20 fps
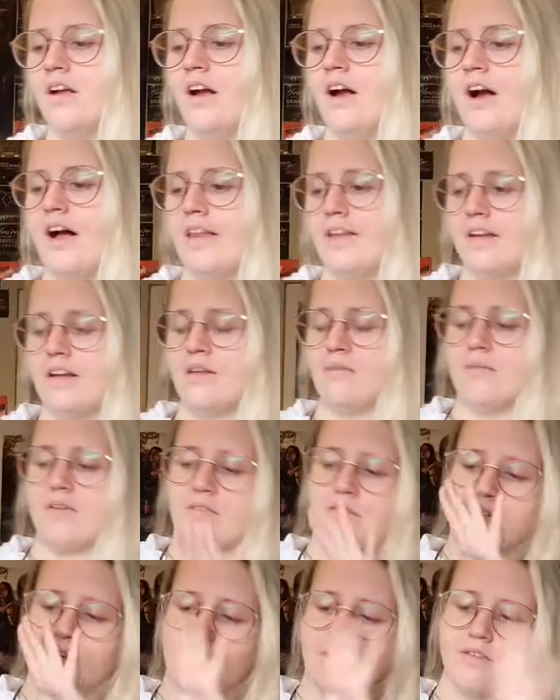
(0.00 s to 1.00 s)
And then with
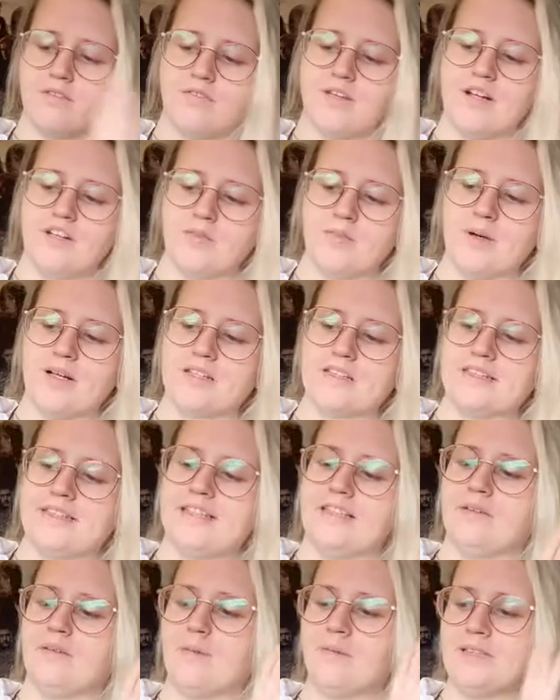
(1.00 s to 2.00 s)
another flashback
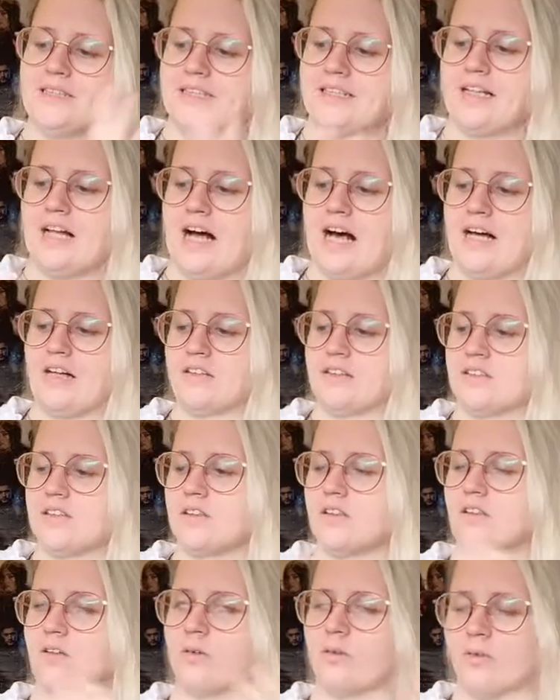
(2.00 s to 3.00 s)
scene, we see that Alistair
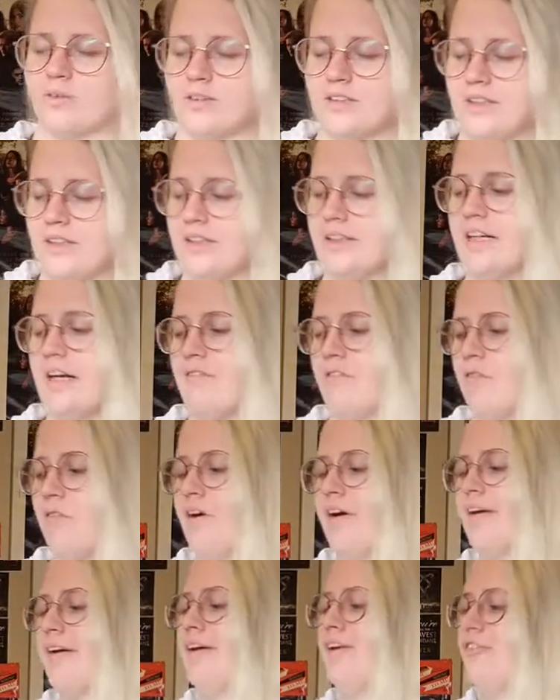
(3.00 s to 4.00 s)
and Cordelia have a
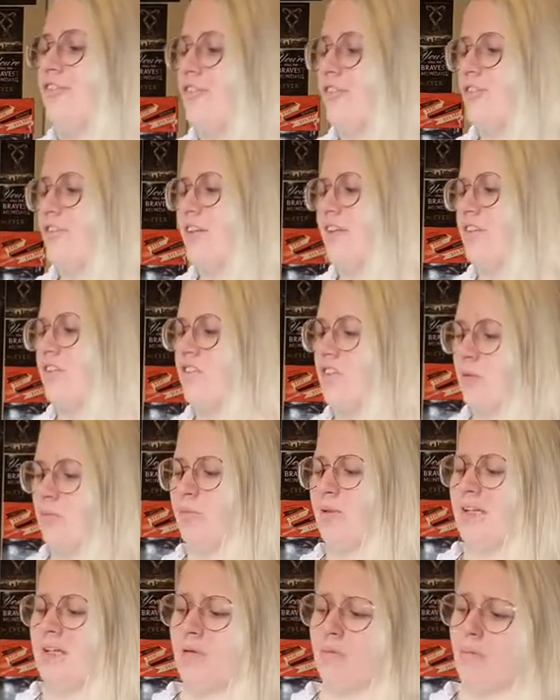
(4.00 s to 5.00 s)
very interesting
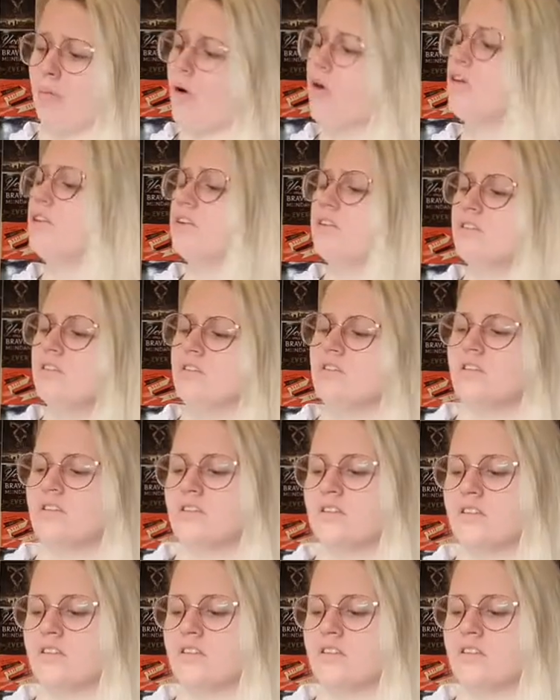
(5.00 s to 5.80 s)
sibling bond.